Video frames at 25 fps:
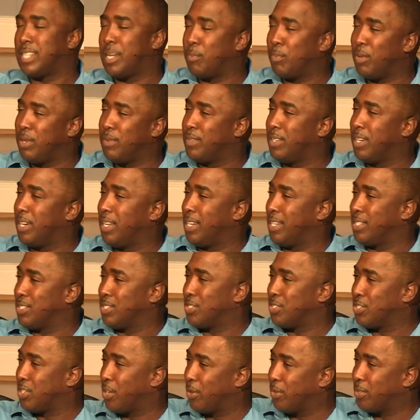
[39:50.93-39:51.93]
that we've done
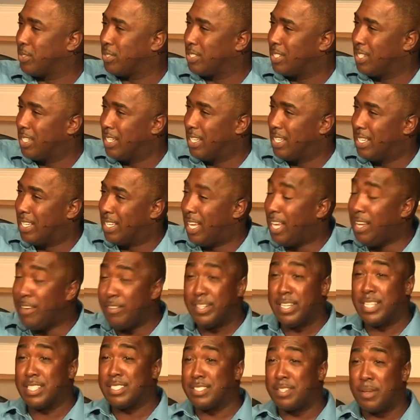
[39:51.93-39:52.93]
as a church,
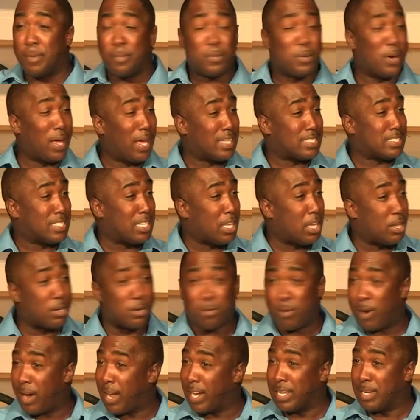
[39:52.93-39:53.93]
even as simple as
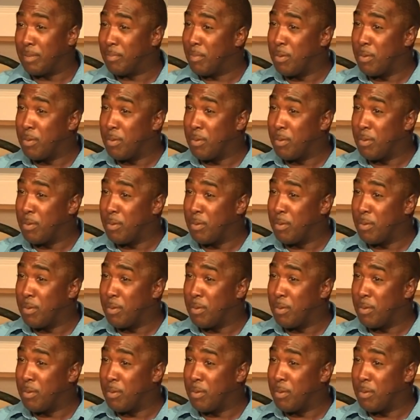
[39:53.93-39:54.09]
letter writing.